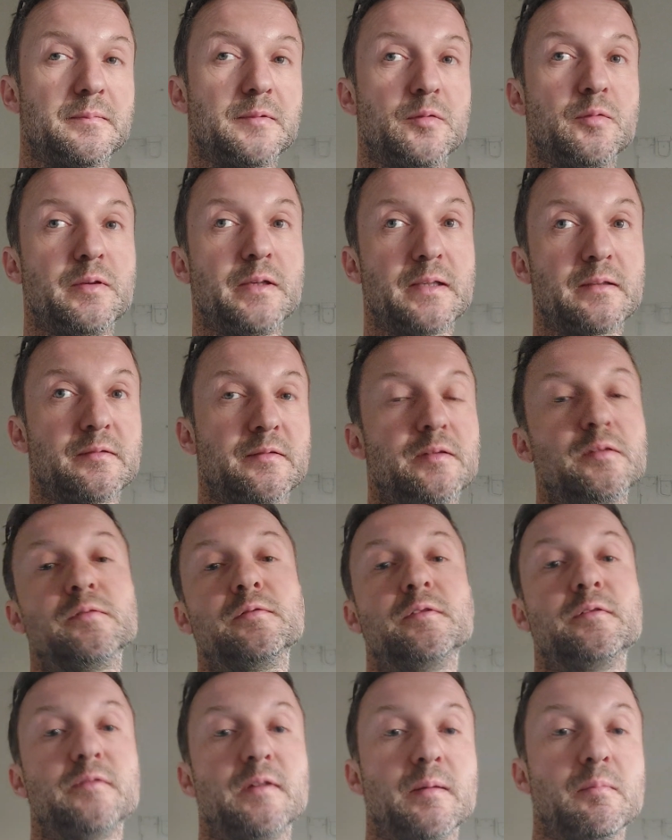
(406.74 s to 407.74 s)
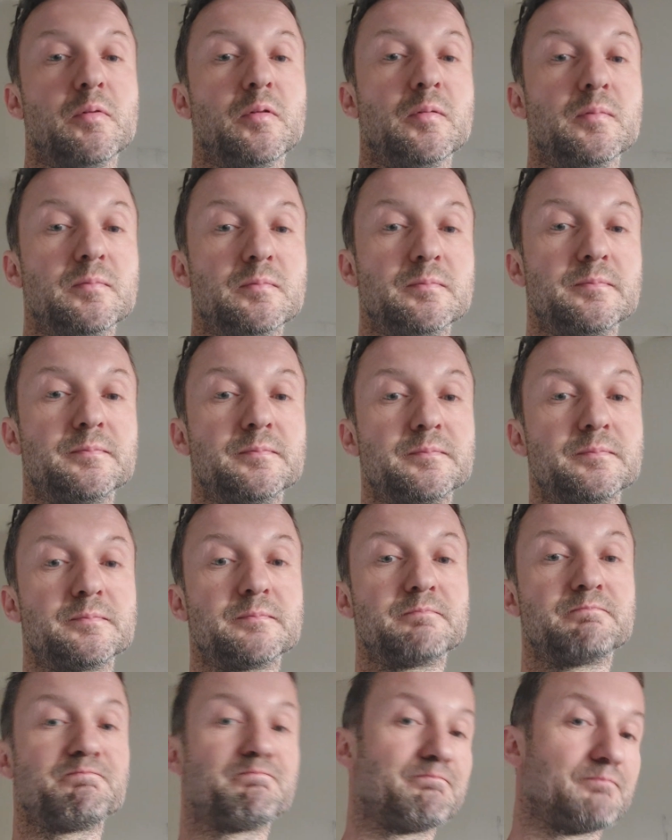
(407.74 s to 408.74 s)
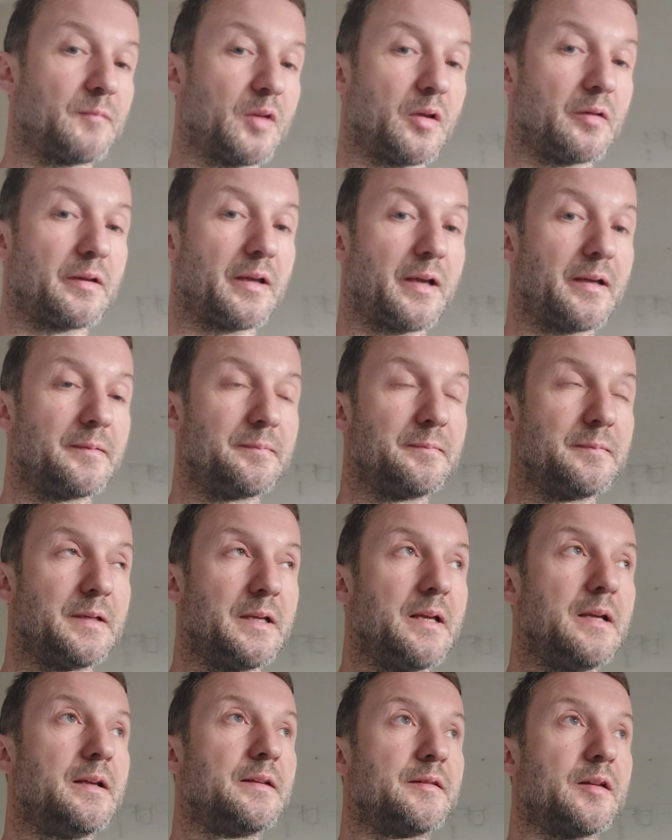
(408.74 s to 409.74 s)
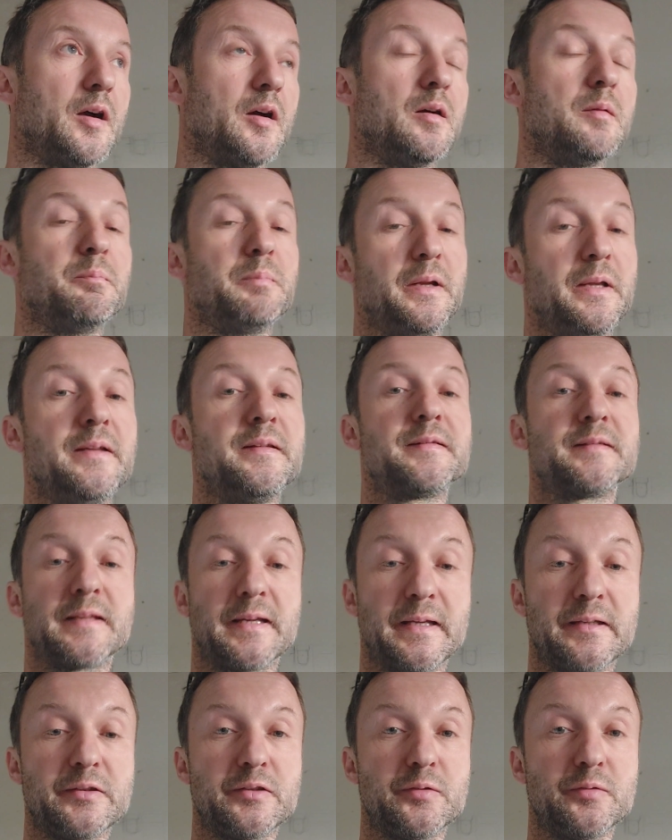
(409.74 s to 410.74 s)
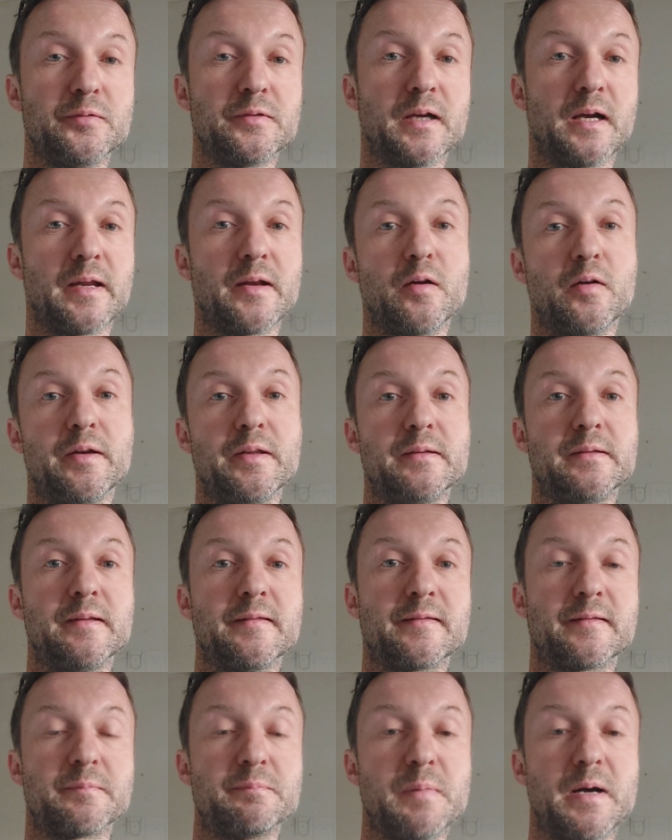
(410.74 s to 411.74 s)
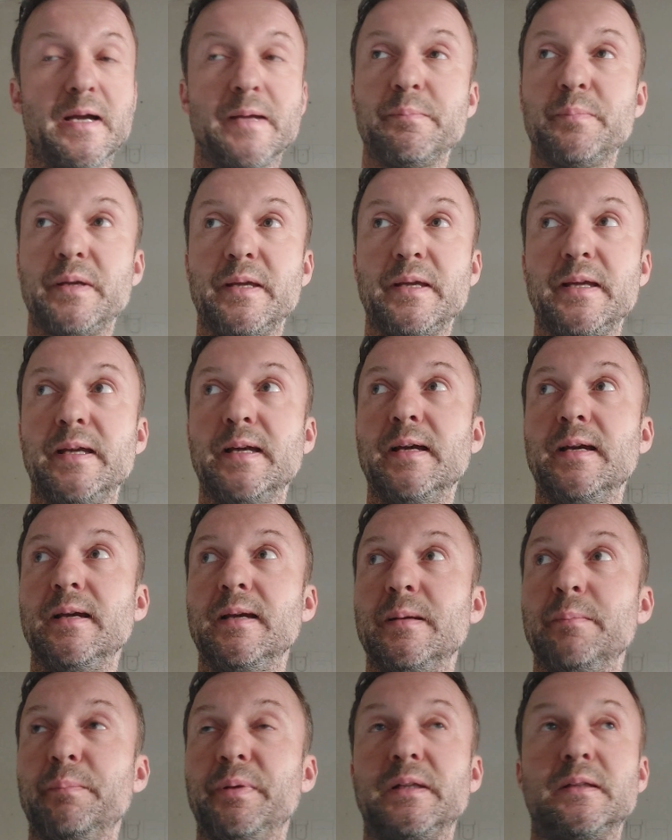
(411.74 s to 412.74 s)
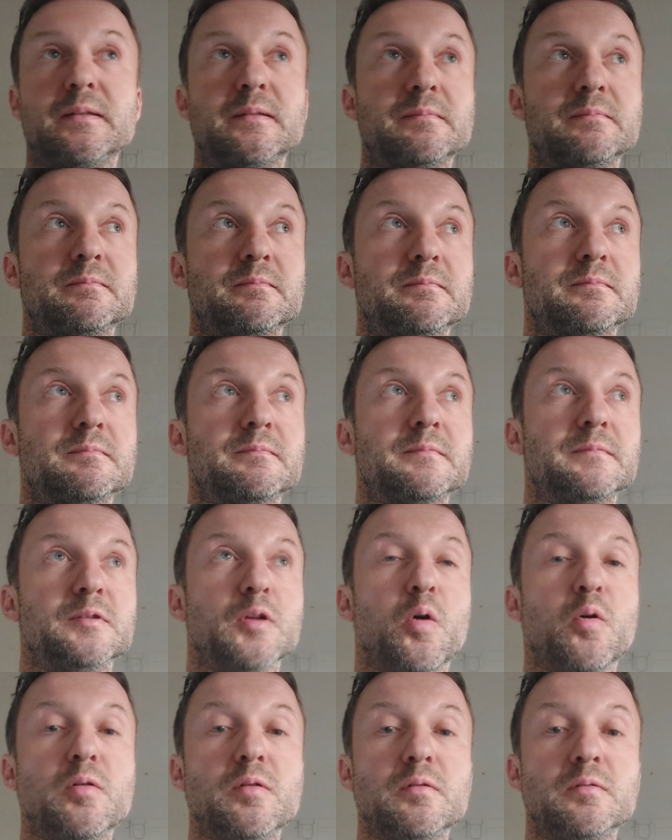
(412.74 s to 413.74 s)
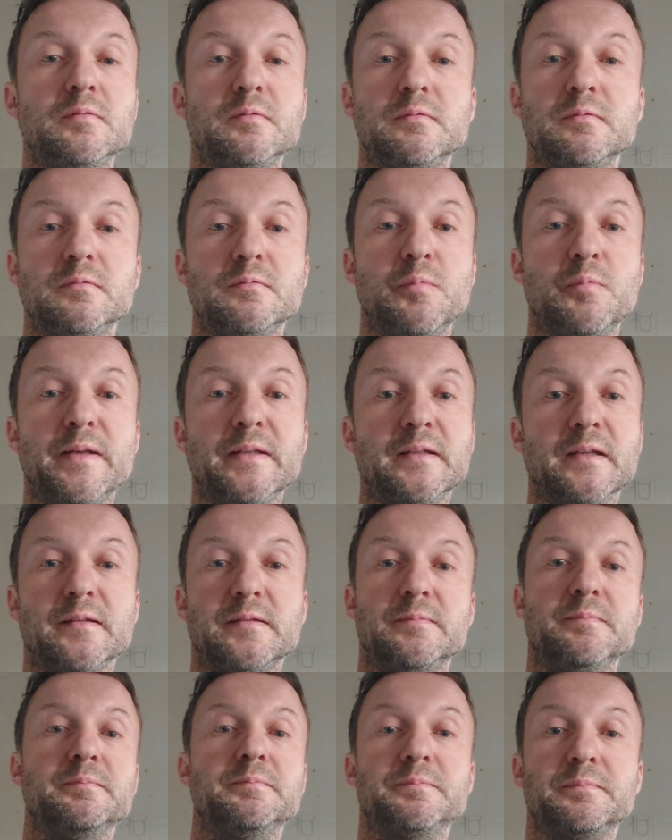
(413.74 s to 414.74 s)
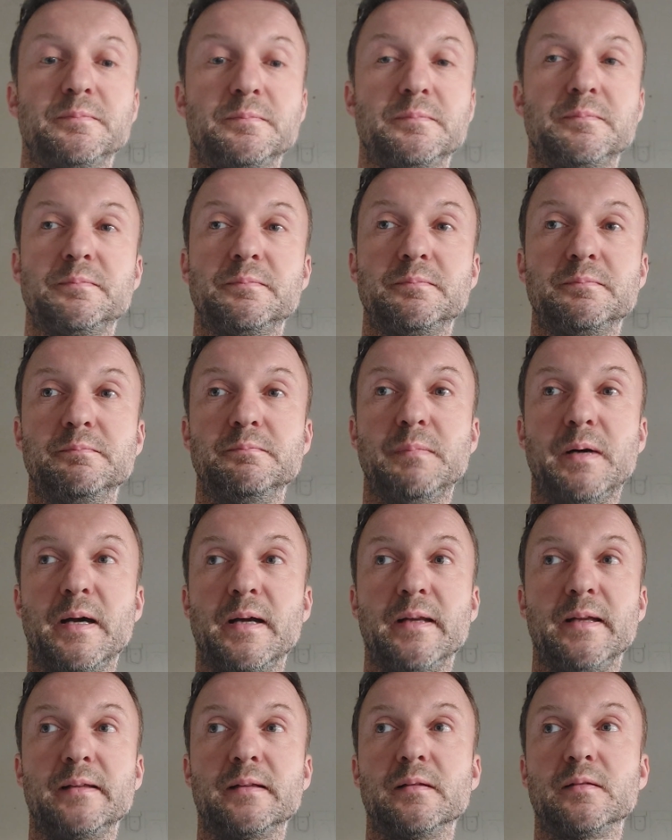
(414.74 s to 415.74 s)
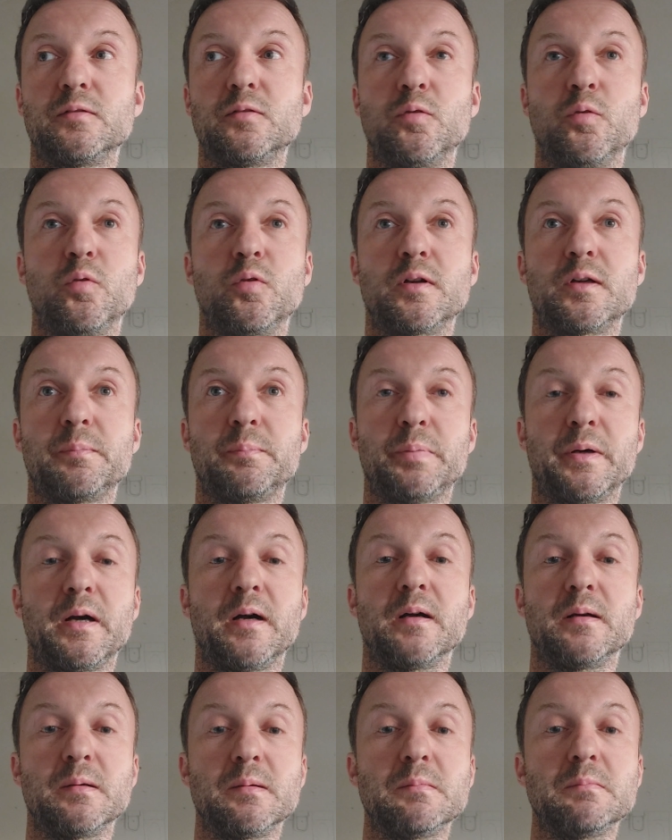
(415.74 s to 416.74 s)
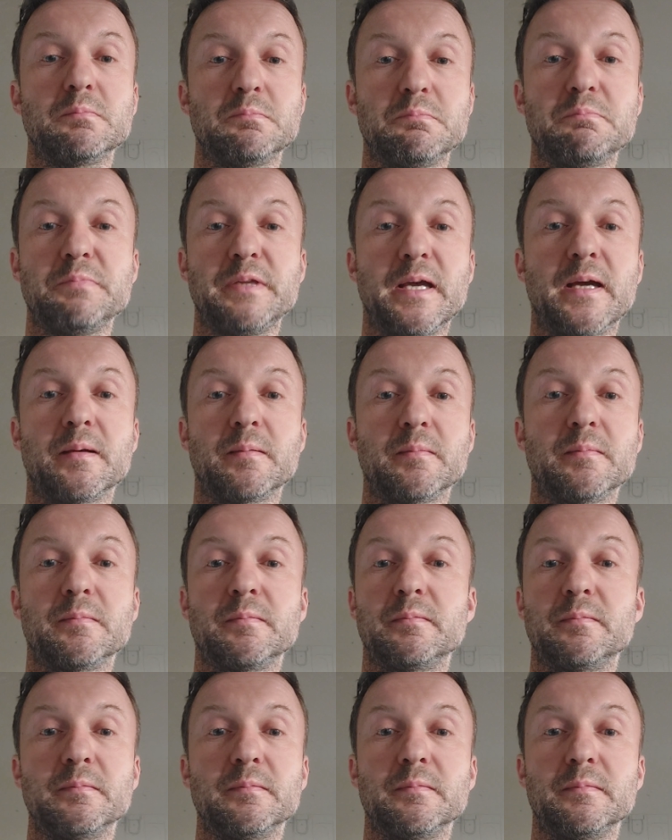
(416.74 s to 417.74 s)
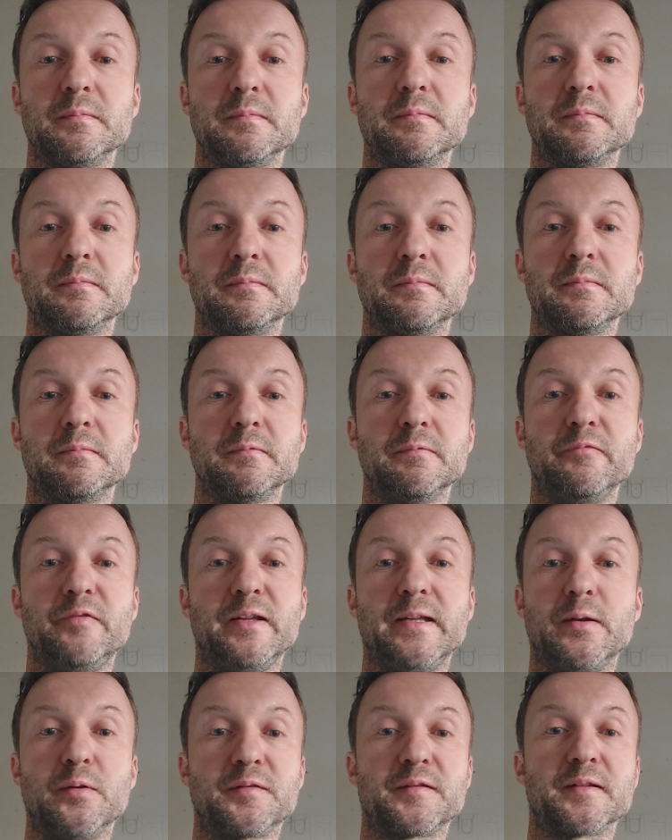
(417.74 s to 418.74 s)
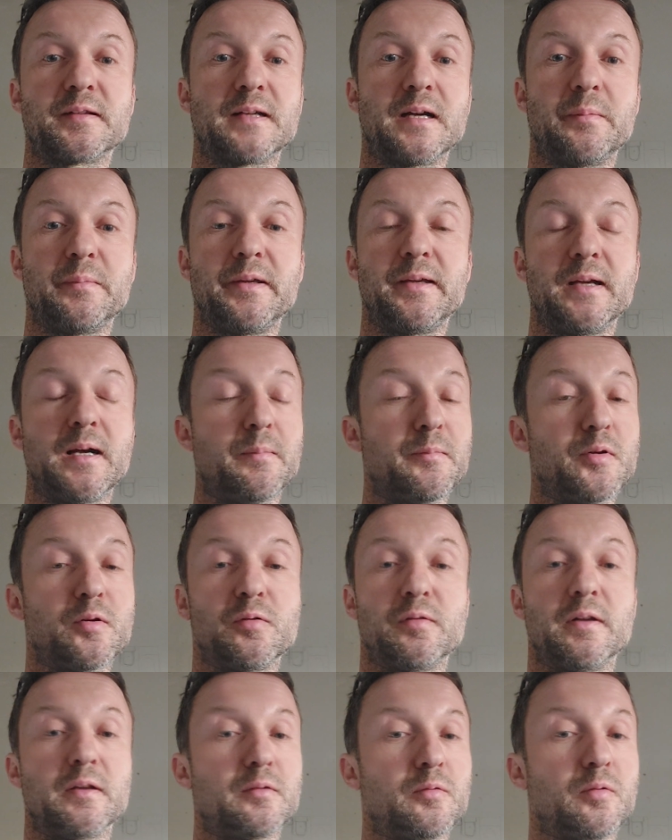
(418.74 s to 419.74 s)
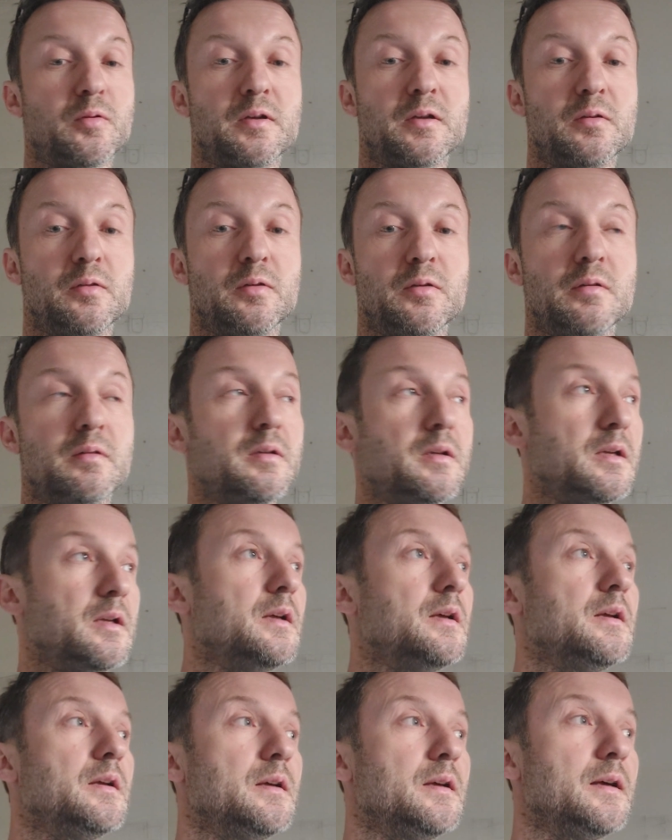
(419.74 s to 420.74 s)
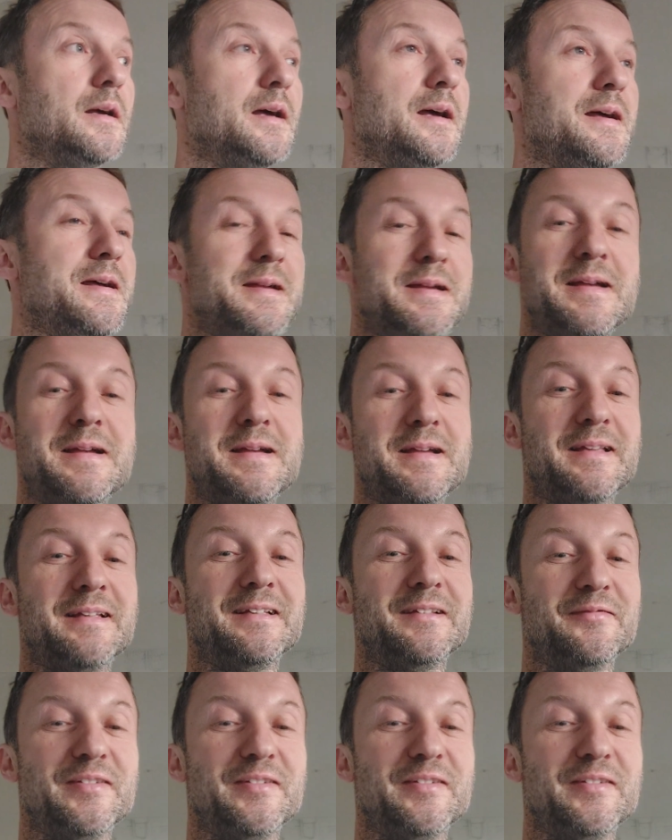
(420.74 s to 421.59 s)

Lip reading: to get rid of the rubble. Okay, so please stay tuned. I know this might be a bit long-winded, my little talk, but yeah, videos are coming. I'm not going to talk a lot in the